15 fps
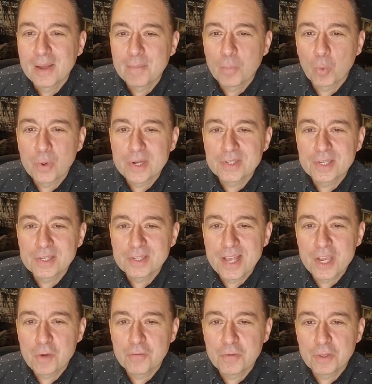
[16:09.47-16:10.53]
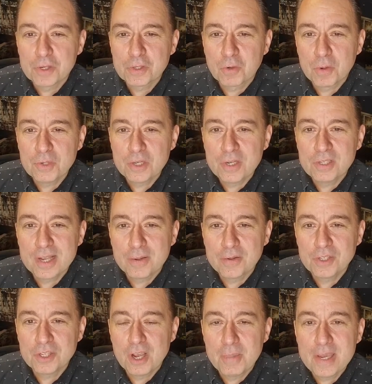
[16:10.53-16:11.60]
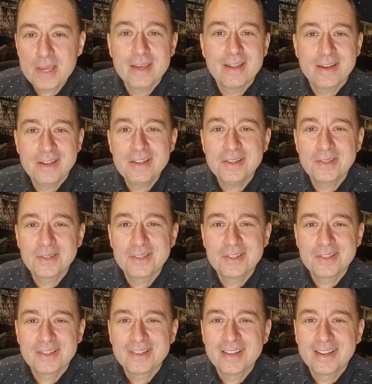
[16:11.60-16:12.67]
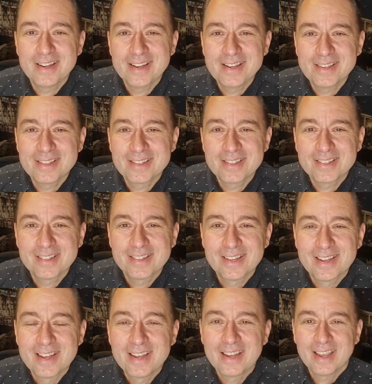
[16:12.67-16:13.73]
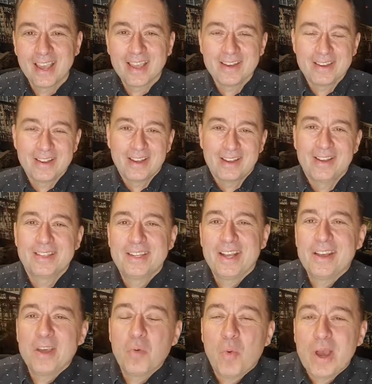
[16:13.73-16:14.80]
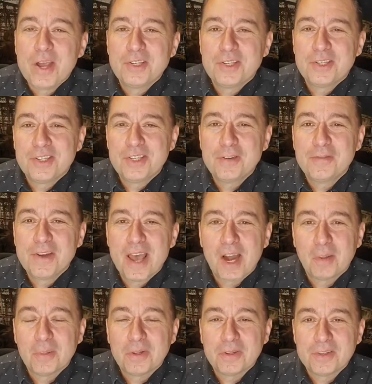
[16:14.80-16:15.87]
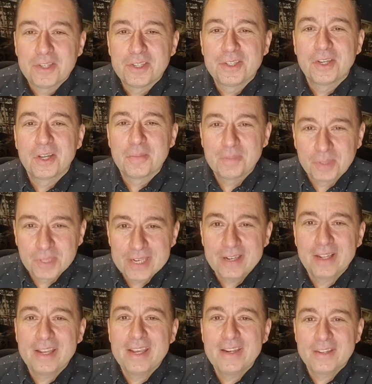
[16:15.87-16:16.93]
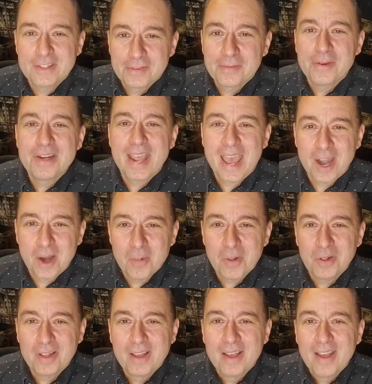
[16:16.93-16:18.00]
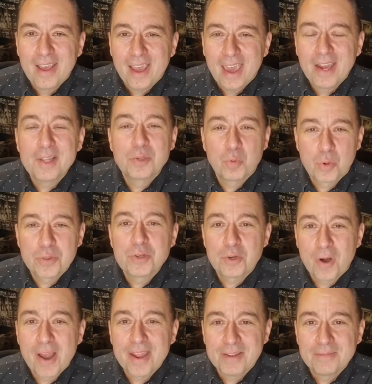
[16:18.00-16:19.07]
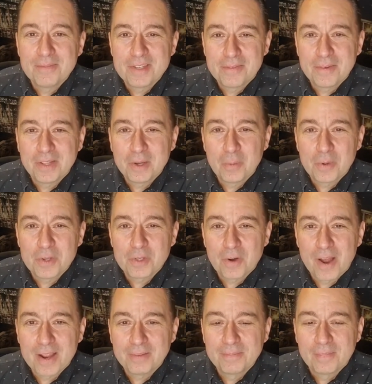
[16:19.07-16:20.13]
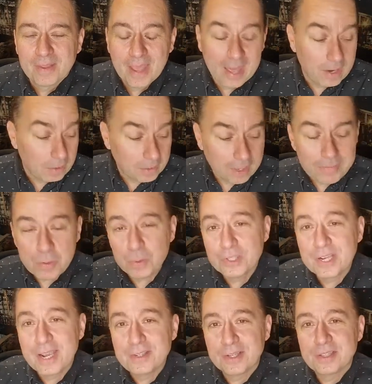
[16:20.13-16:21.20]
Maureen says, thank you for the description. Sounds yummy. It is. It is. And Italian wine is just a different animal, just a completely different animal. And it's worth trying. Definitely worth trying. And it'll give you a taste.